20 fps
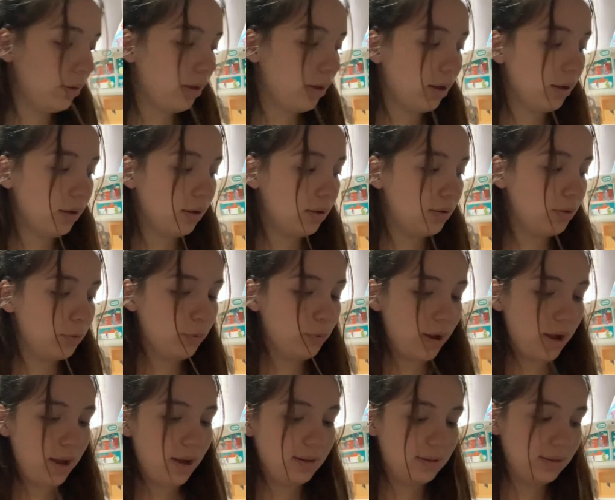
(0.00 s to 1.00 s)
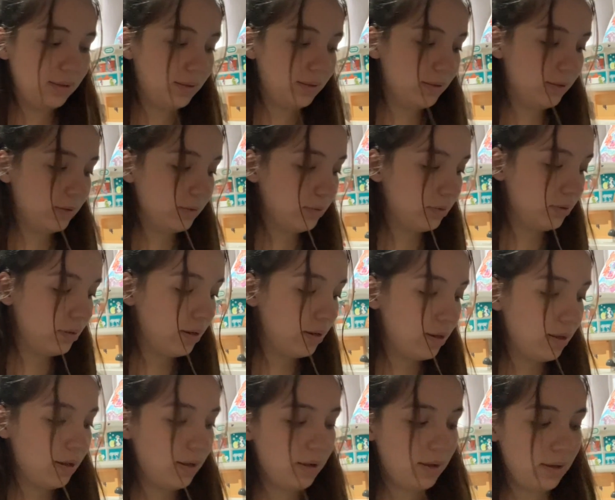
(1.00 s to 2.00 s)
in a way too,
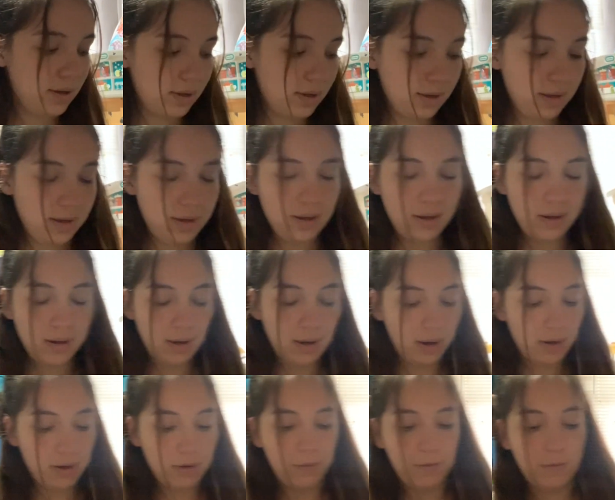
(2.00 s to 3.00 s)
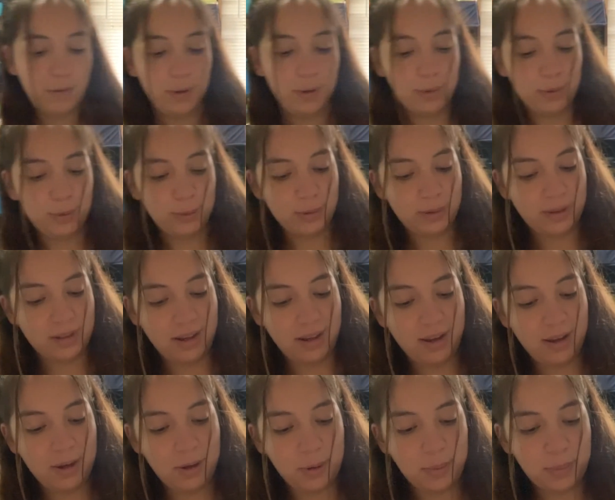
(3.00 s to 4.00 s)
he kind of feels like
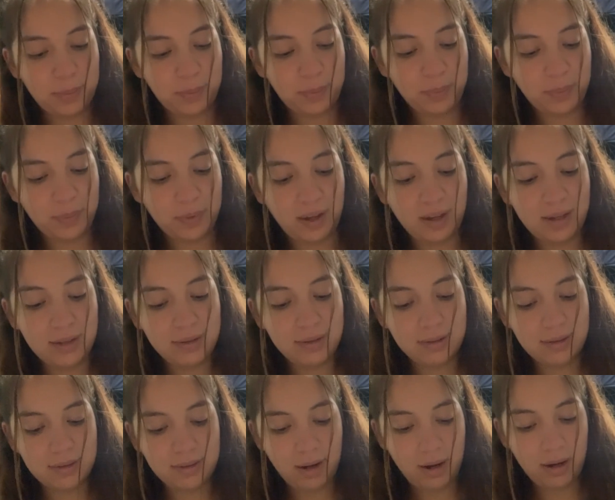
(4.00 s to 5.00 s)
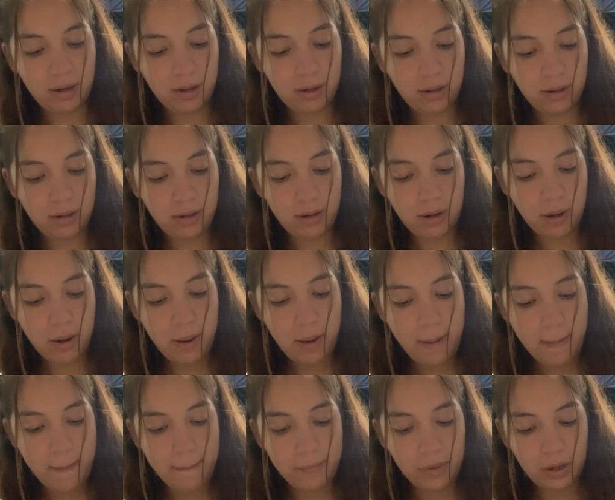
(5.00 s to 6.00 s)
he's excited,
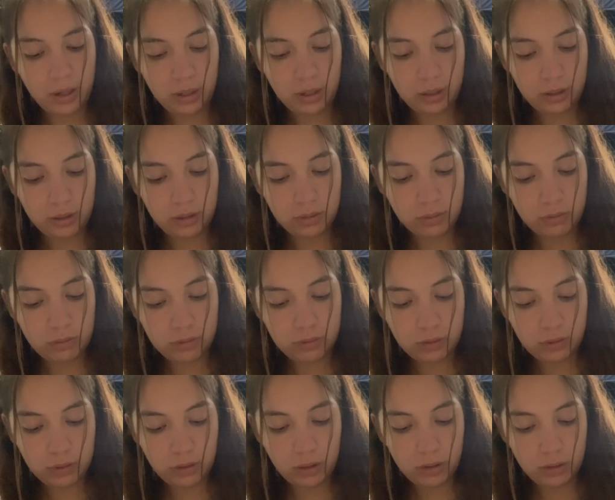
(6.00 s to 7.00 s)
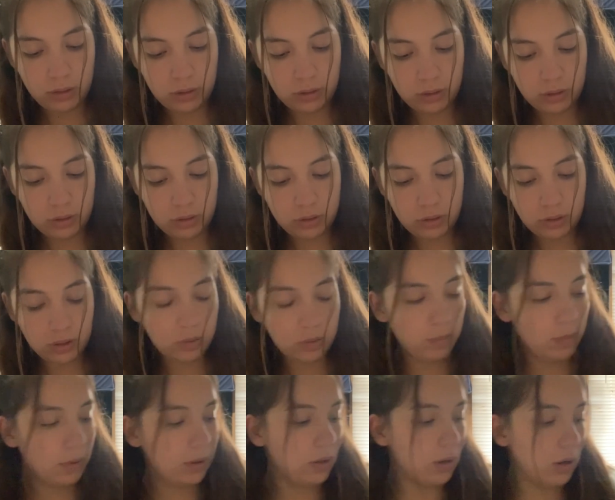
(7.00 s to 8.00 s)
but it's just been
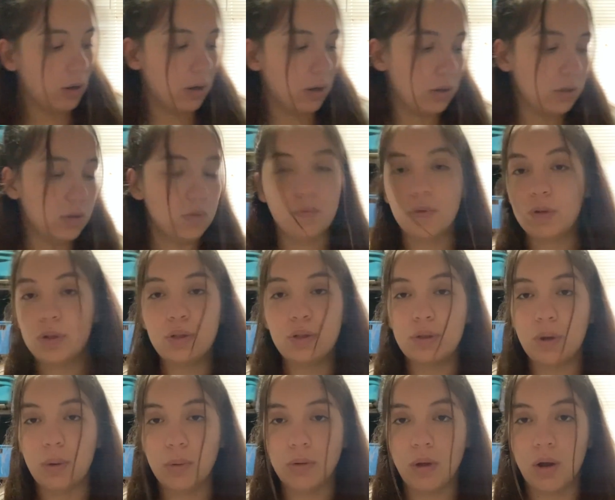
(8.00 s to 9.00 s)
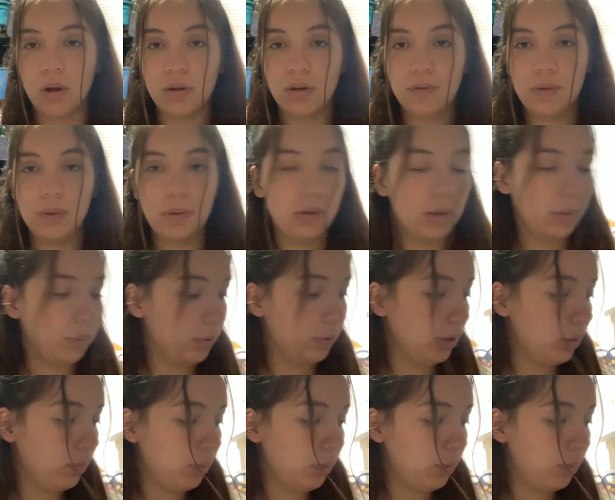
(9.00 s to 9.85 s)
us for so long, if you get what I mean.